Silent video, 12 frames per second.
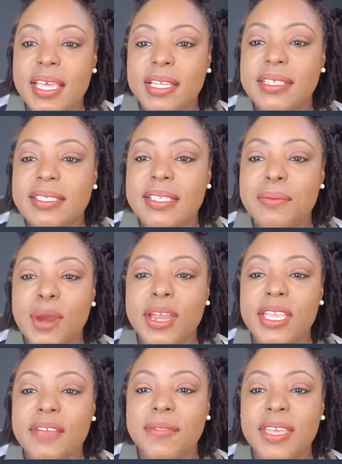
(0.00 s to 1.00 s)
Let's see,
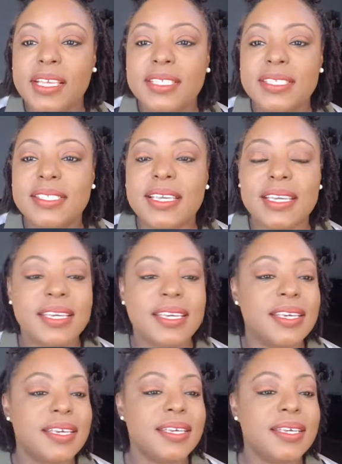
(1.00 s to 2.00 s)
Margie Thanks
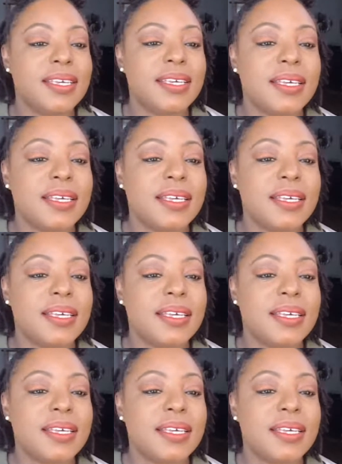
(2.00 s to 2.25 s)
said,